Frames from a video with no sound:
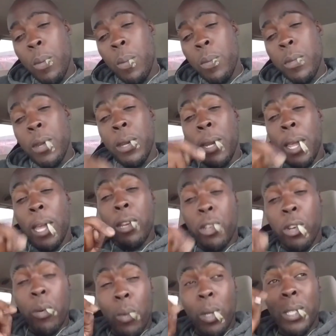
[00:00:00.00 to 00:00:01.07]

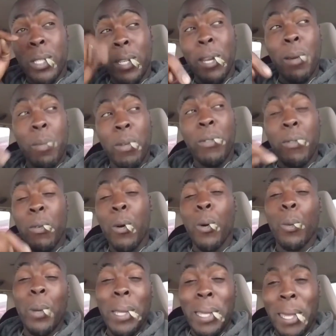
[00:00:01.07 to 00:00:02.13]
Nature was here before
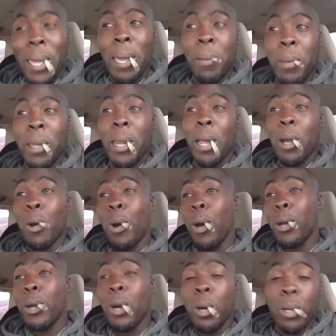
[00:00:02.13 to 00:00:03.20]
we came in and
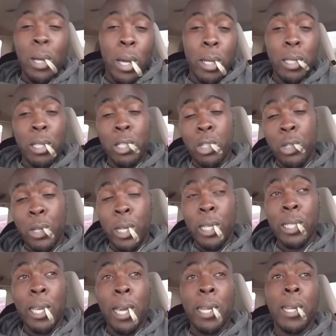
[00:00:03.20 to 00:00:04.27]
cut down all these
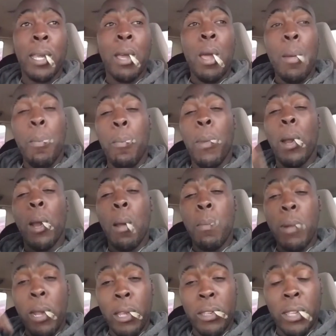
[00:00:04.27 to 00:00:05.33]
trees and build up
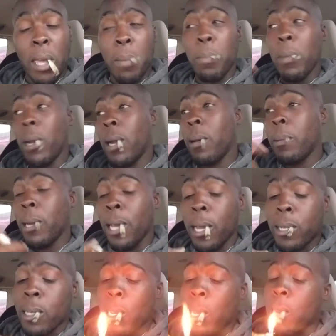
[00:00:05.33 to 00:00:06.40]
this and build up
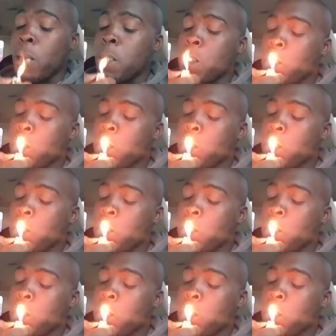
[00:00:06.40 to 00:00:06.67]
that and